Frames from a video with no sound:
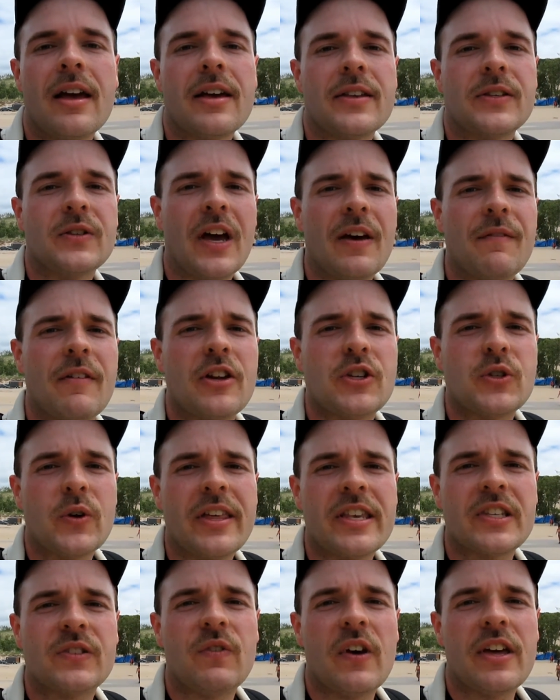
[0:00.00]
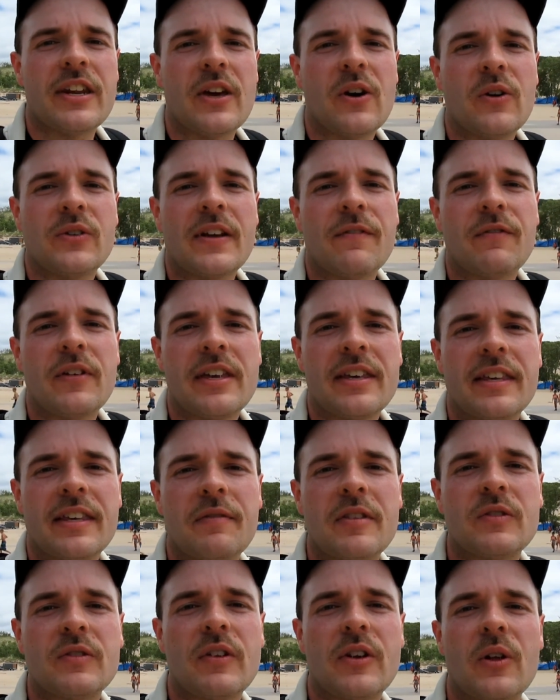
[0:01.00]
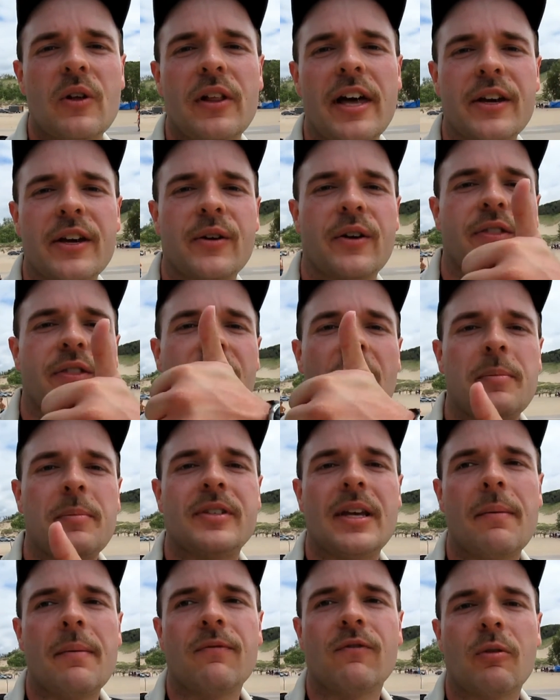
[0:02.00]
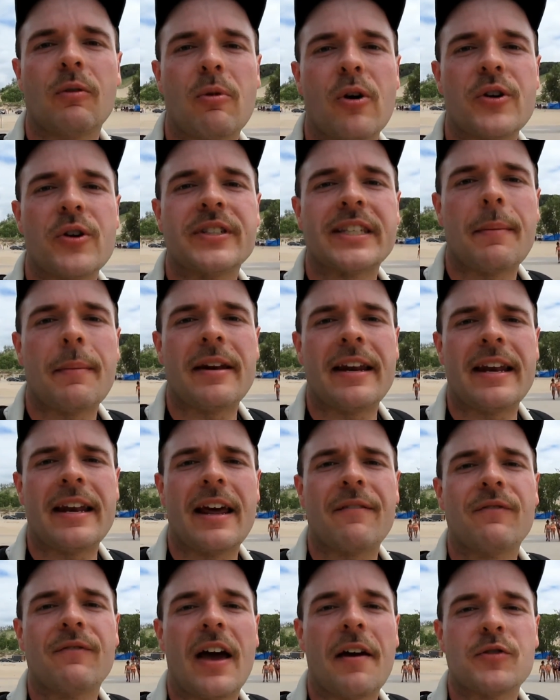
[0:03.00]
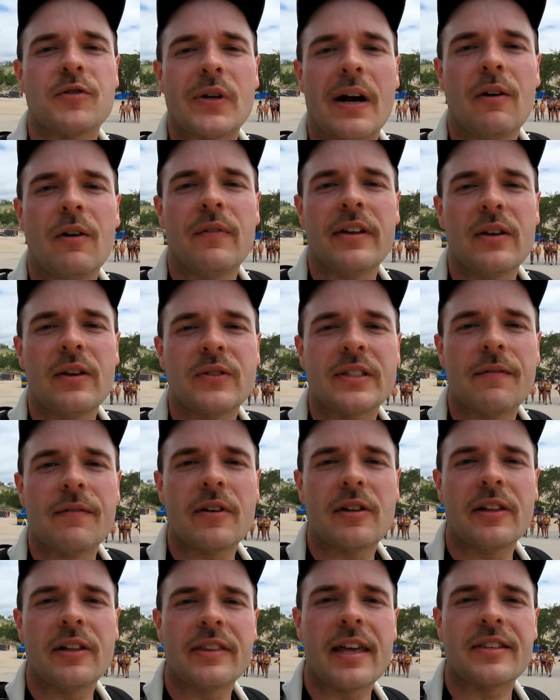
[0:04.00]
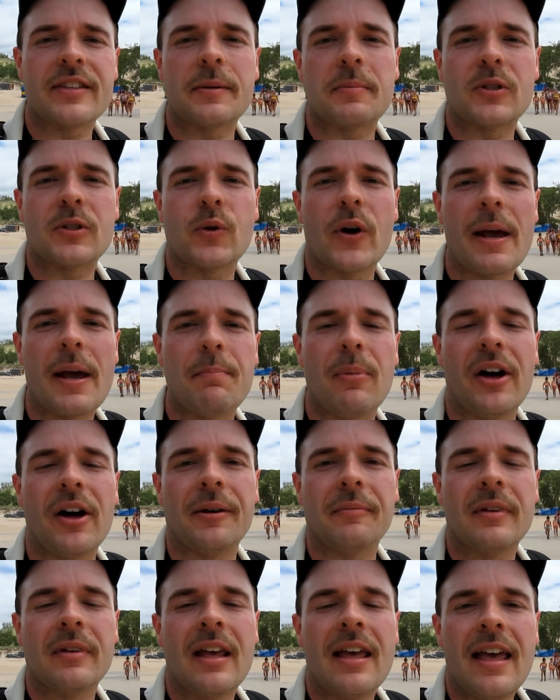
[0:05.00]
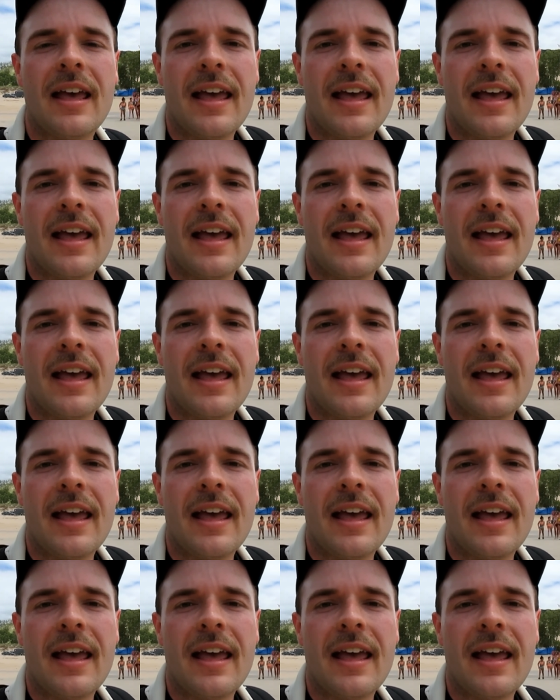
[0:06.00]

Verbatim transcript: So if you enjoyed this video, definitely give this video a like or a thumbs up. For more Sky 95 travel videos, definitely click that subscribe button.